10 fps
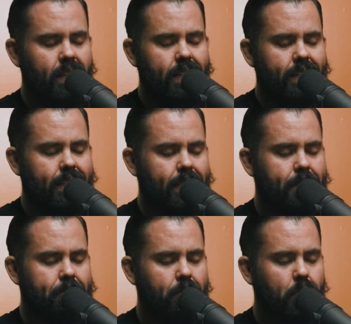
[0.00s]
Mm.
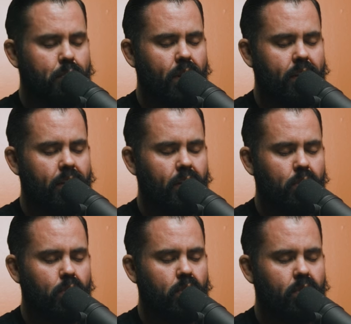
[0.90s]
Um, we pray that
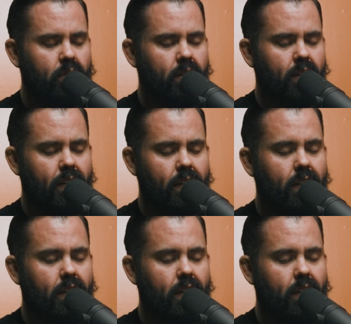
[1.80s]
you will uh,